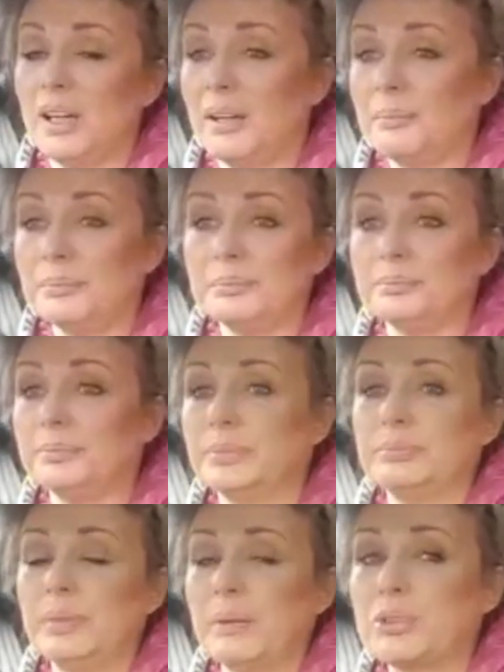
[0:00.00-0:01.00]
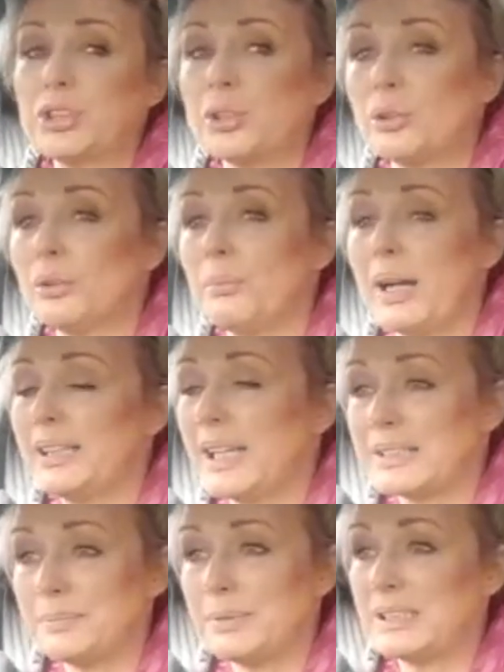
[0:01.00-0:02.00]
I'm sure mine
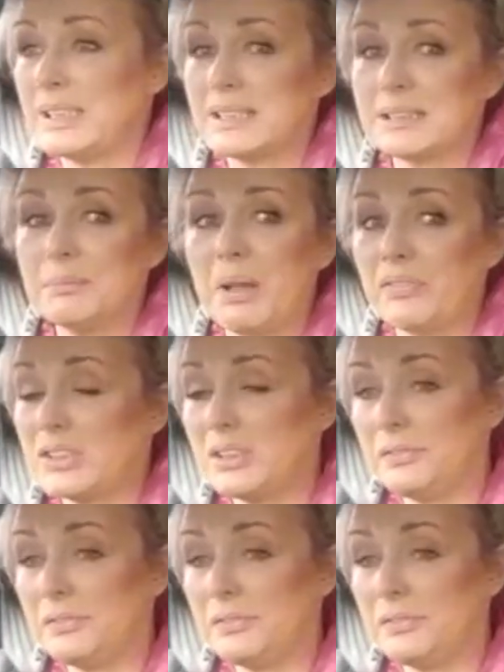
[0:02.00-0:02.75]
lasts me 6 months,